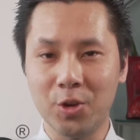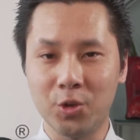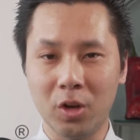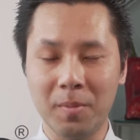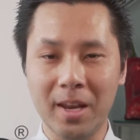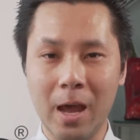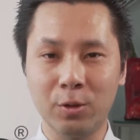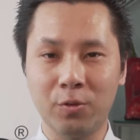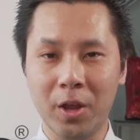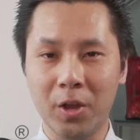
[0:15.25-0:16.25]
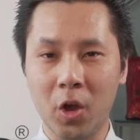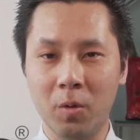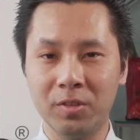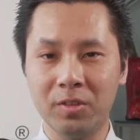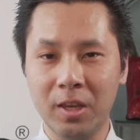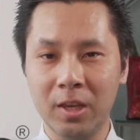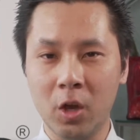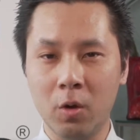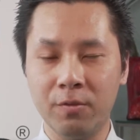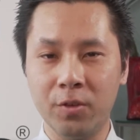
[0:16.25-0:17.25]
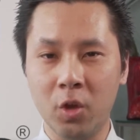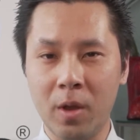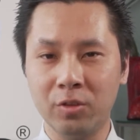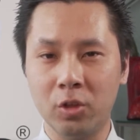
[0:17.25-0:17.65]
Joining me now is Frank Holmes, CEO of U.S.